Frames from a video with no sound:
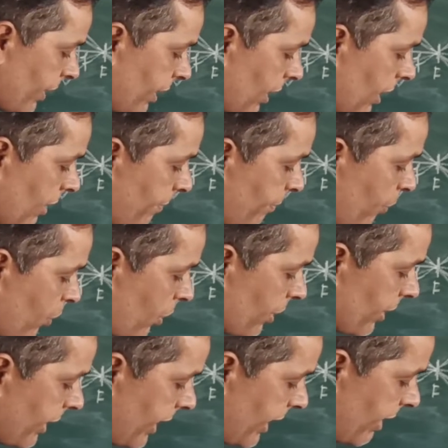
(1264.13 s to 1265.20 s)

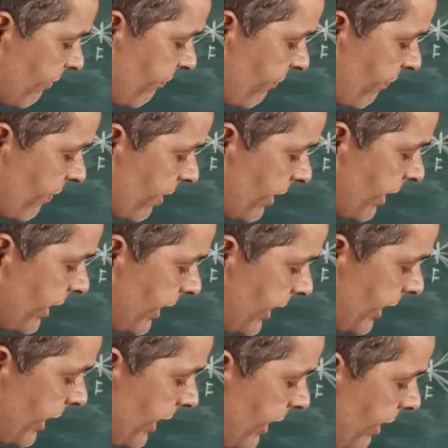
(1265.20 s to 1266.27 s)
upon F
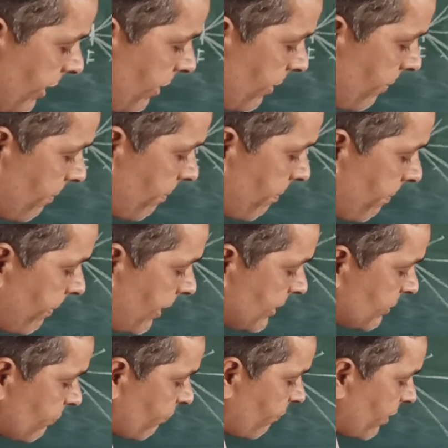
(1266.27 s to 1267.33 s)
A
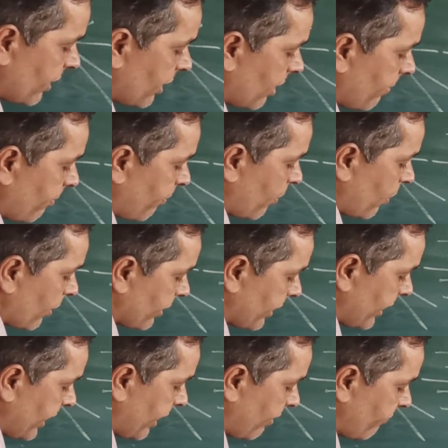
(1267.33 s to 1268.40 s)
plus 1
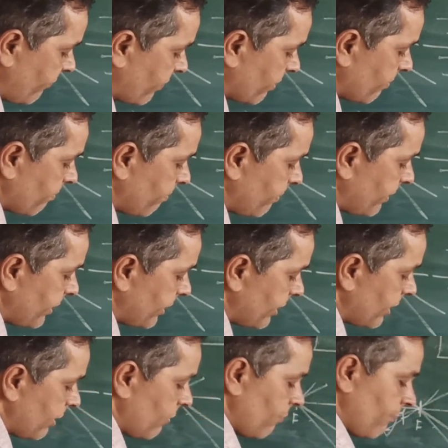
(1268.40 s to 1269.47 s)
upon F
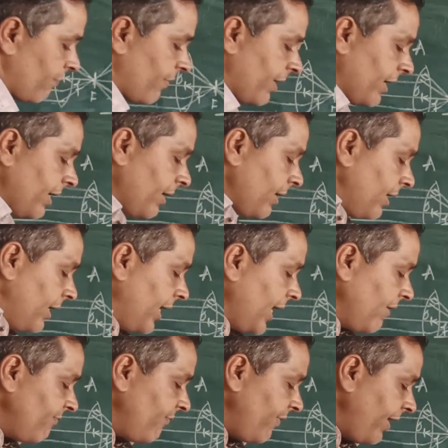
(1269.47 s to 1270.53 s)
B, where
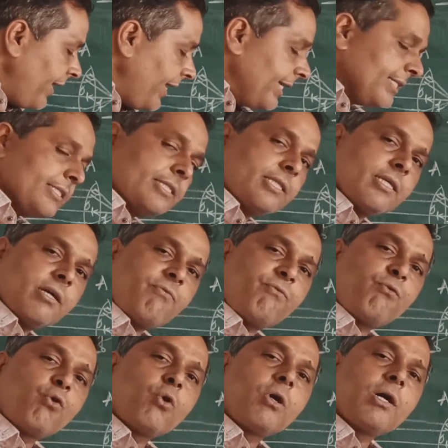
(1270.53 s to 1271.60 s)
F A is the
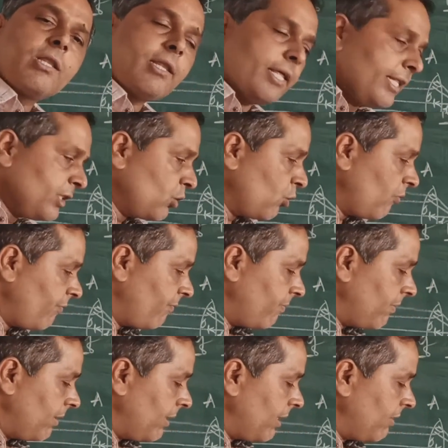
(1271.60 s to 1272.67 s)
focal length
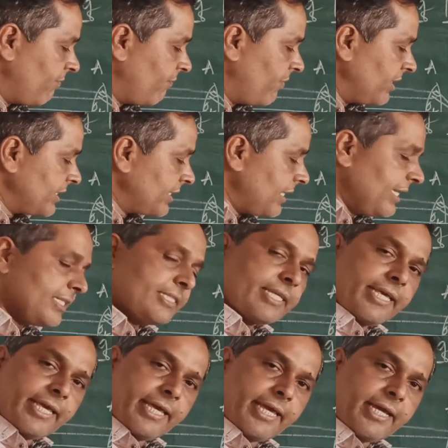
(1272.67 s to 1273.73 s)
of first lens
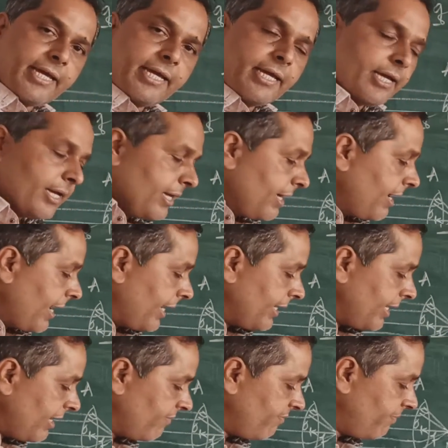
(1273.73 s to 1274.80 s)
A
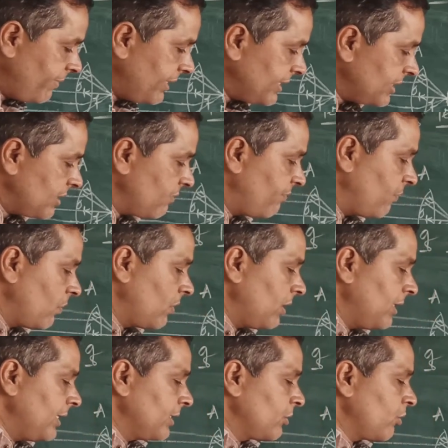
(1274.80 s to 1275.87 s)
and F B is the focal
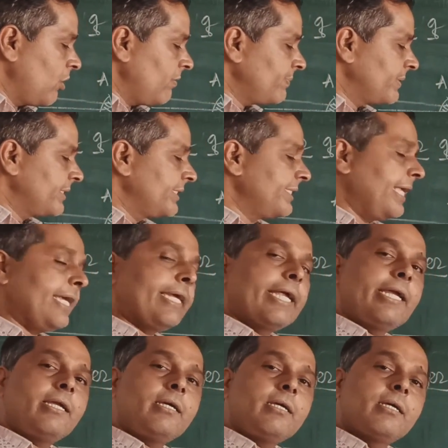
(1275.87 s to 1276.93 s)
length of
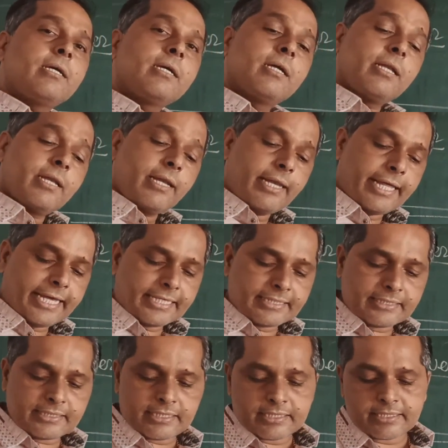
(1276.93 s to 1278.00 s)
second
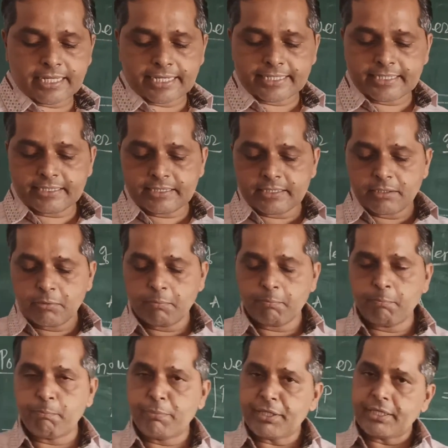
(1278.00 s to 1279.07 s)
lens, that is
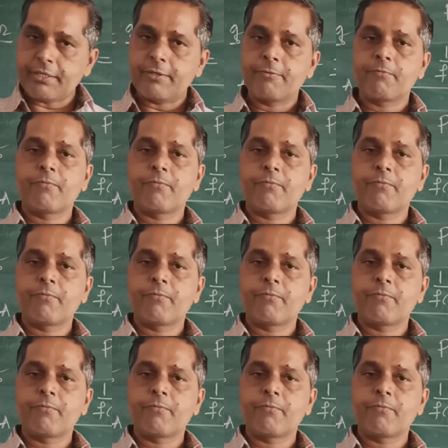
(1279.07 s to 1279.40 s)
B.